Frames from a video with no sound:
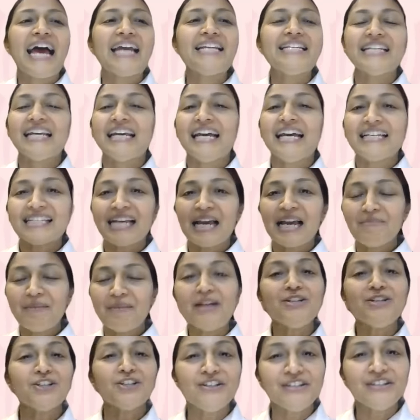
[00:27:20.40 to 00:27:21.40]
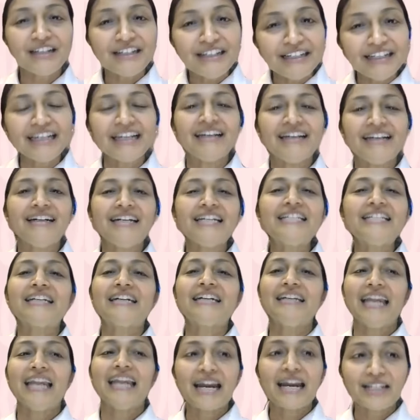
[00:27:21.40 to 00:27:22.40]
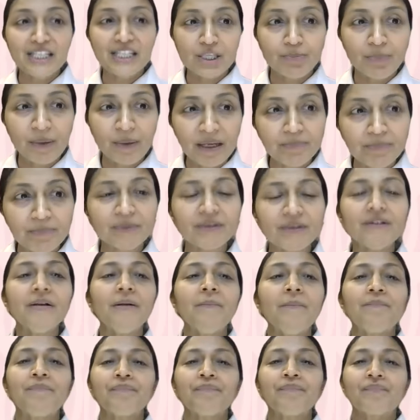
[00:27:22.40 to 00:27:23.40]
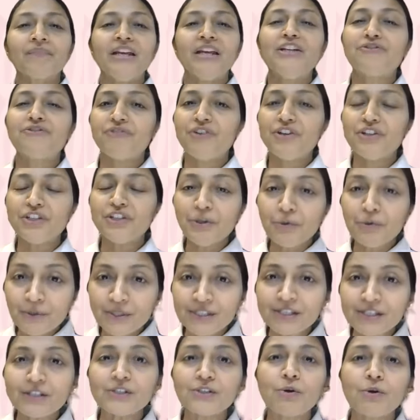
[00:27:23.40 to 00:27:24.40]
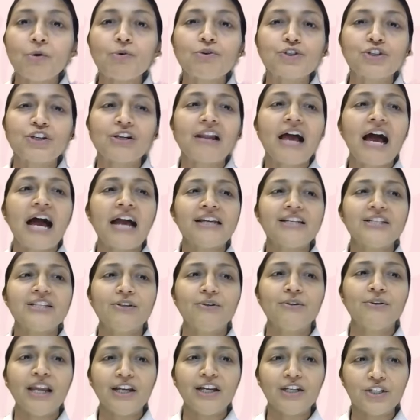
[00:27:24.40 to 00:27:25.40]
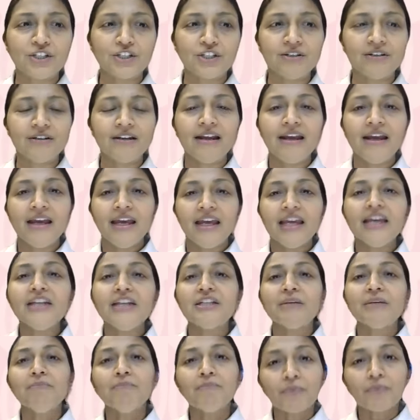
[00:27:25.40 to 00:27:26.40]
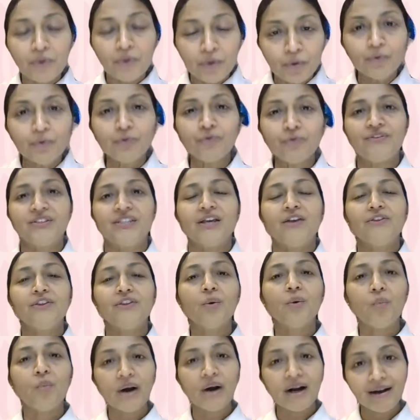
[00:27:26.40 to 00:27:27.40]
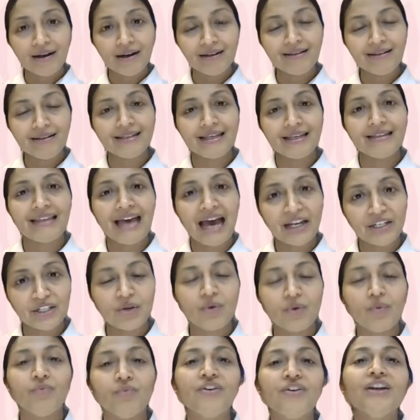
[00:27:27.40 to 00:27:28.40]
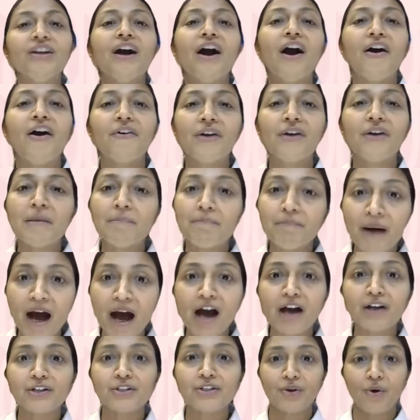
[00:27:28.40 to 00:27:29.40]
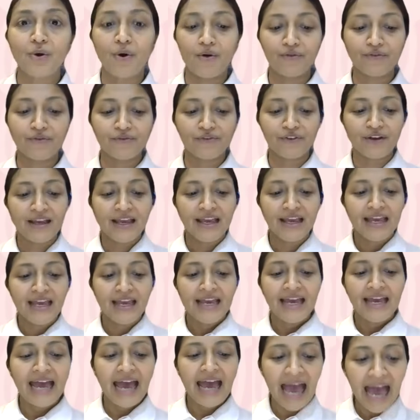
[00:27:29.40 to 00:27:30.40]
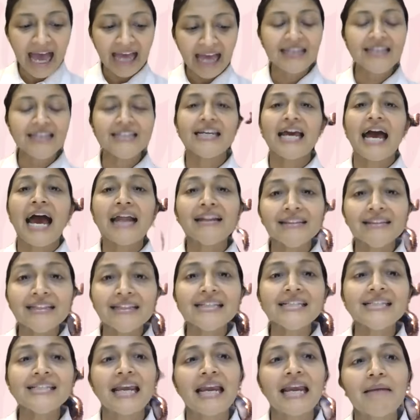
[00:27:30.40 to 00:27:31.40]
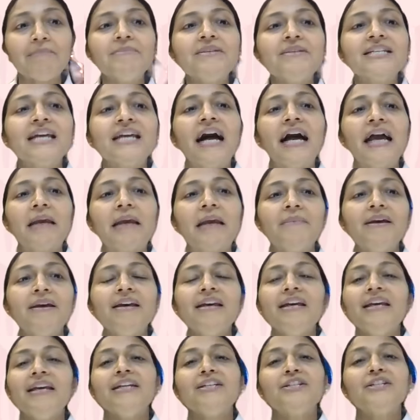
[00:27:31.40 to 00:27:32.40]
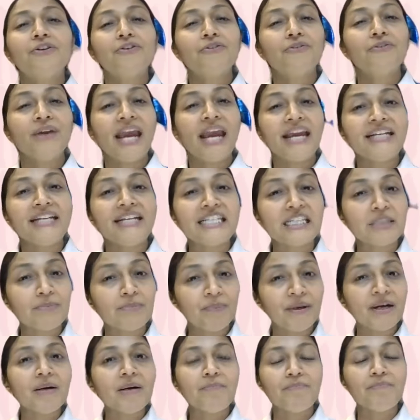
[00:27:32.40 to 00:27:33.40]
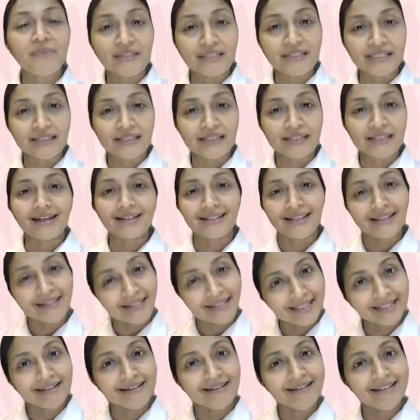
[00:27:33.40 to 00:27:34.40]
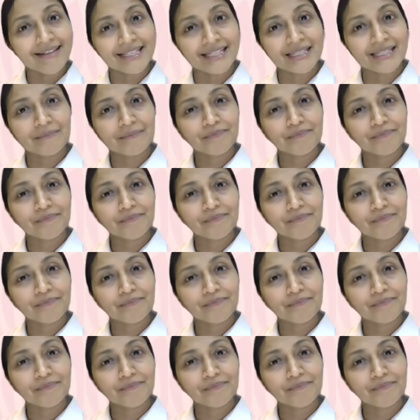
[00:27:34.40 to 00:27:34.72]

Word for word: And as I mentioned earlier, it connects people, it reduces social isolation, it improves the world that we are a part of. And at the same time, it creates purpose in existence,